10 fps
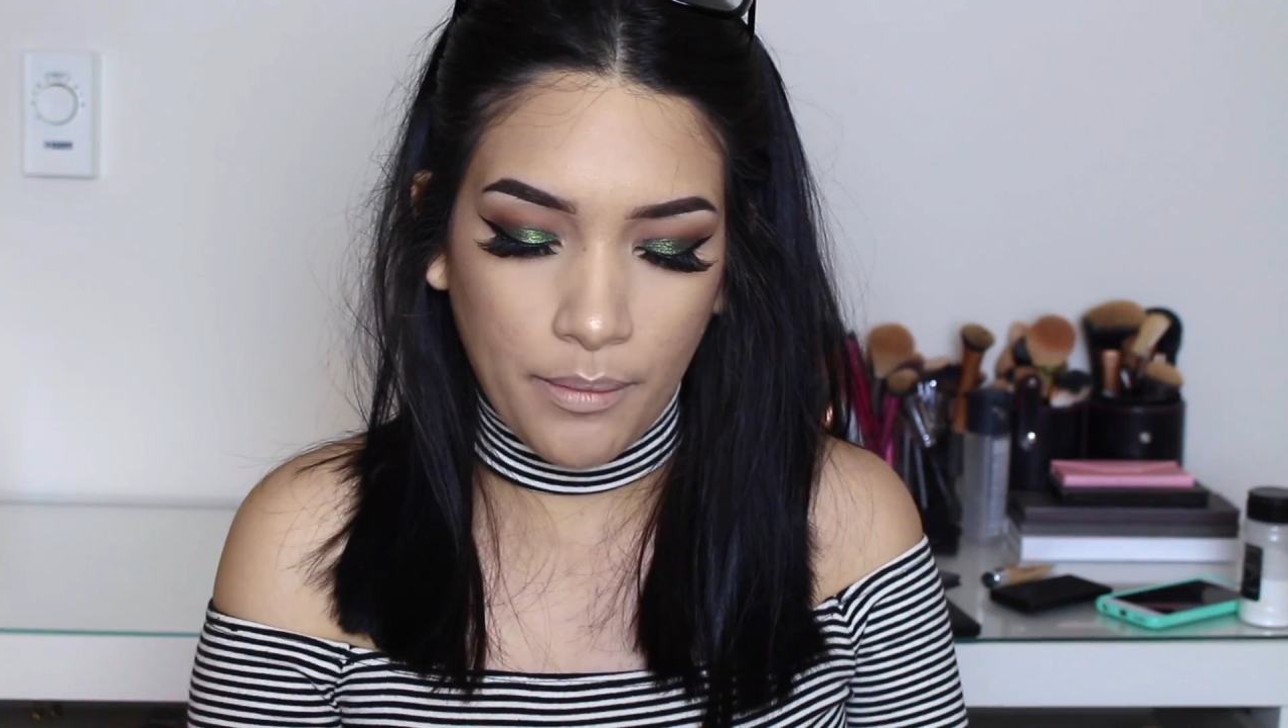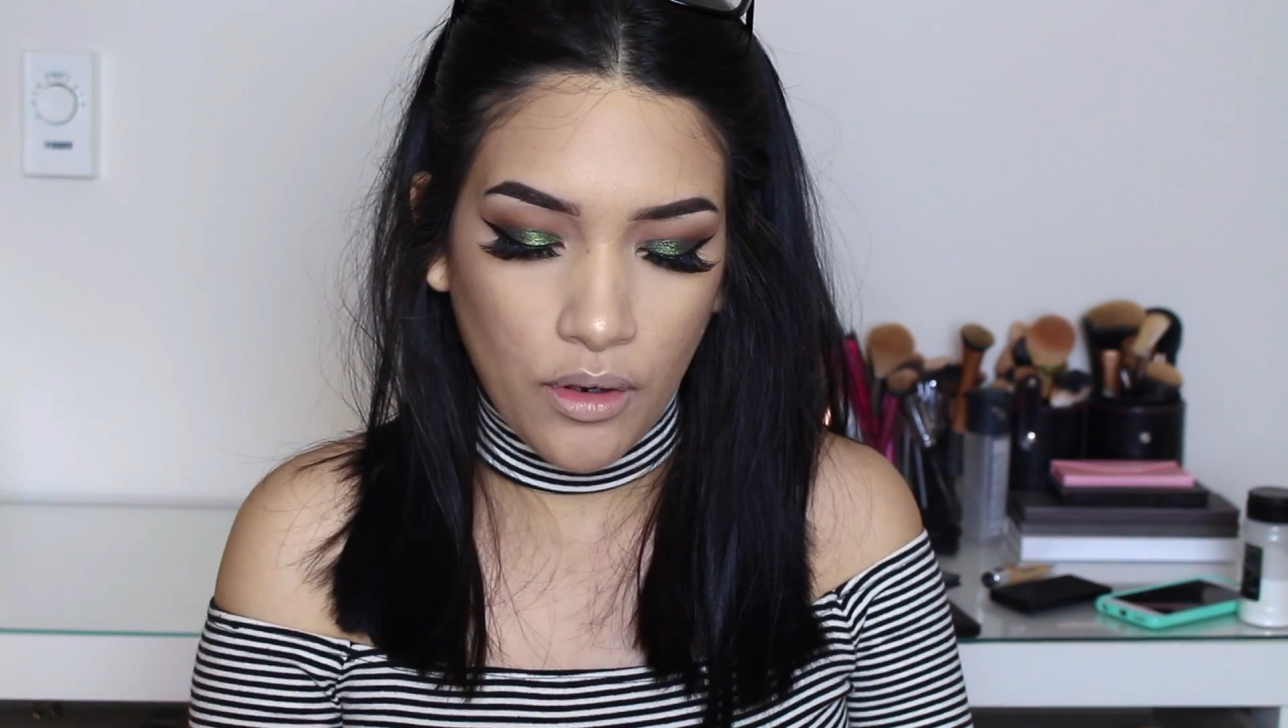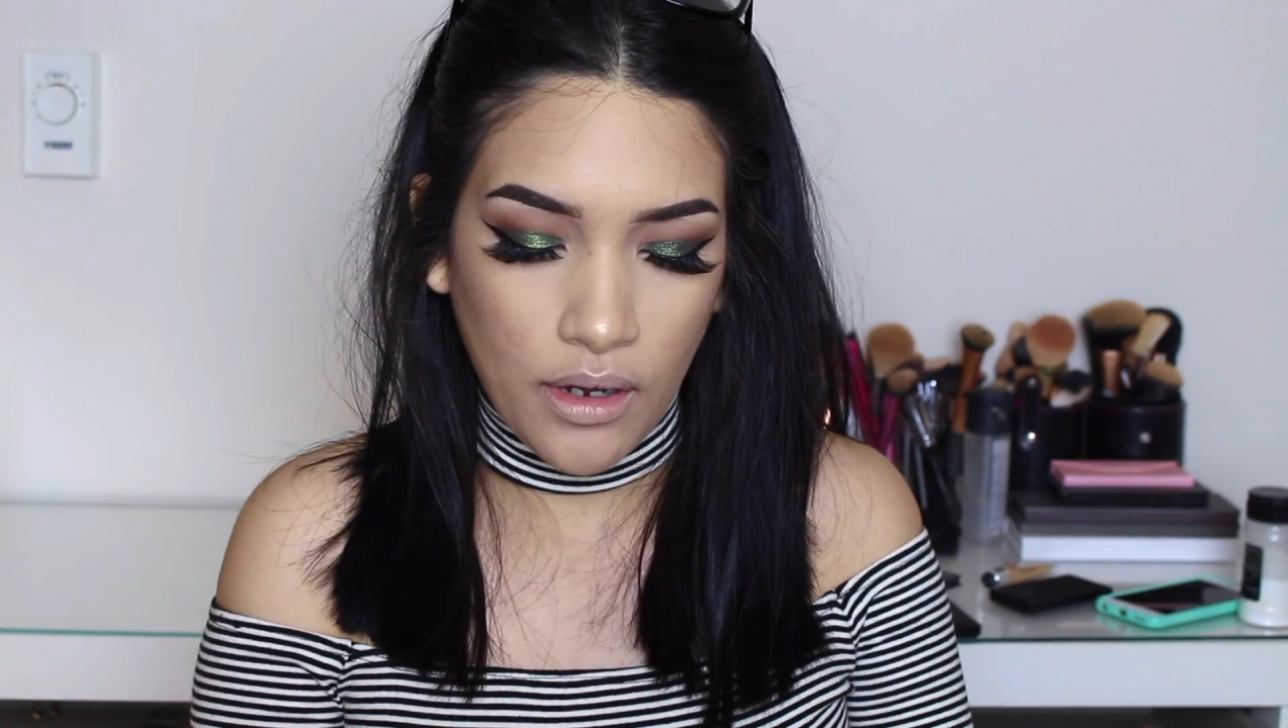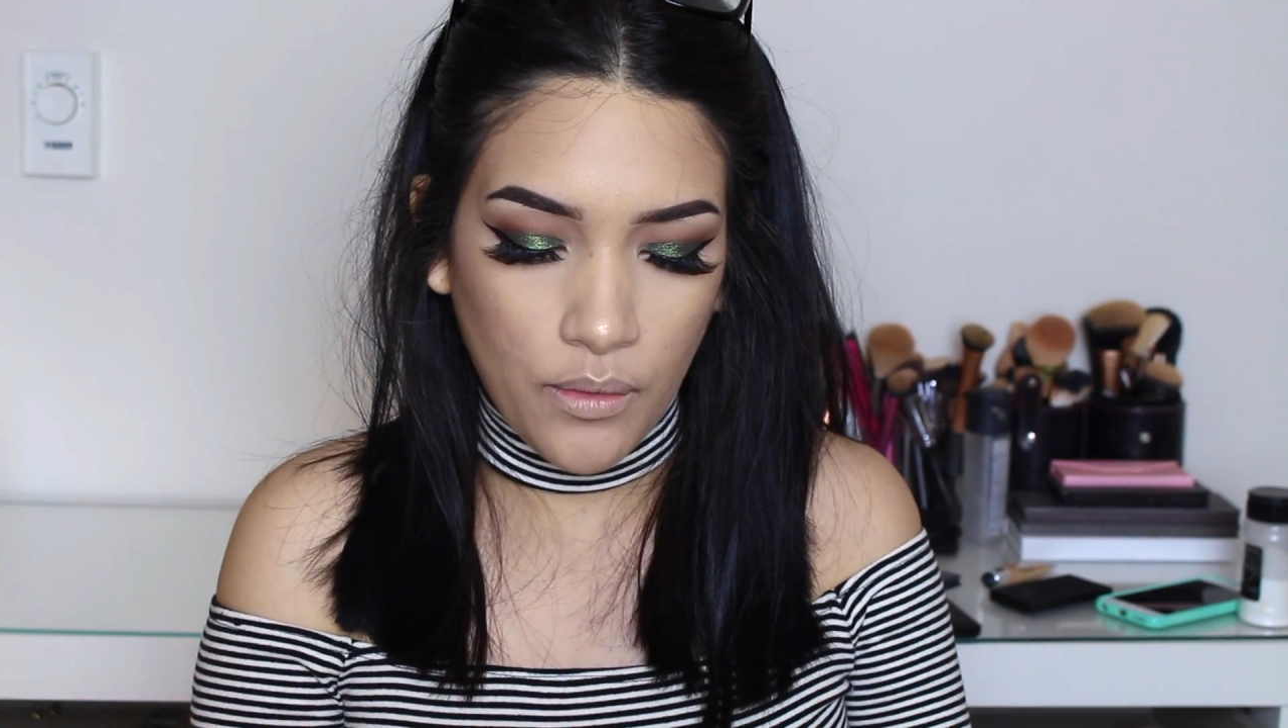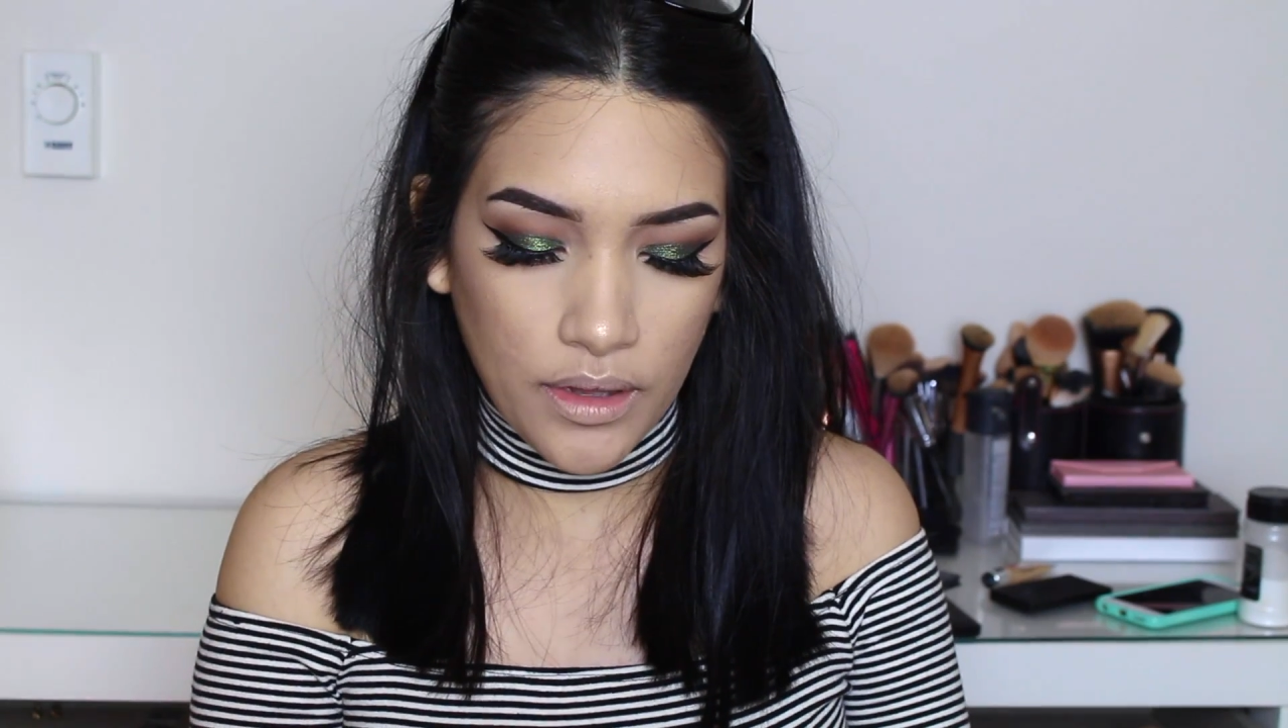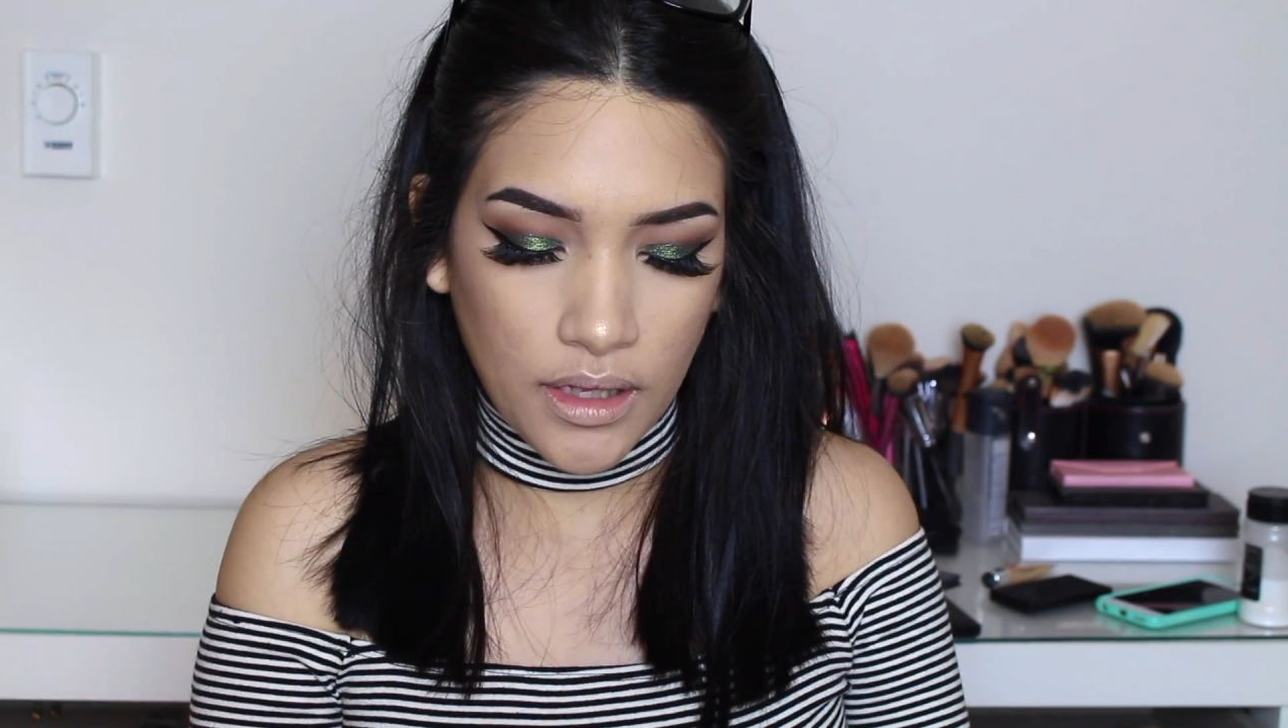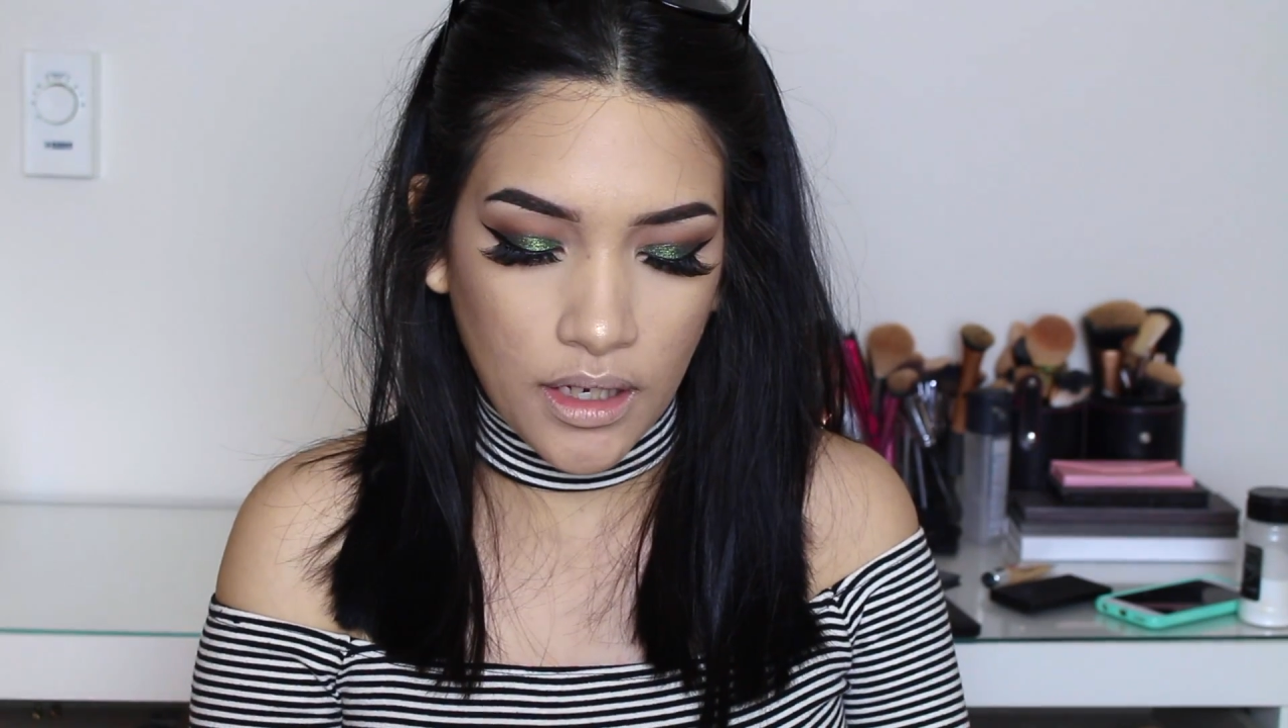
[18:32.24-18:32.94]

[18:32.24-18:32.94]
I'm gonna go in with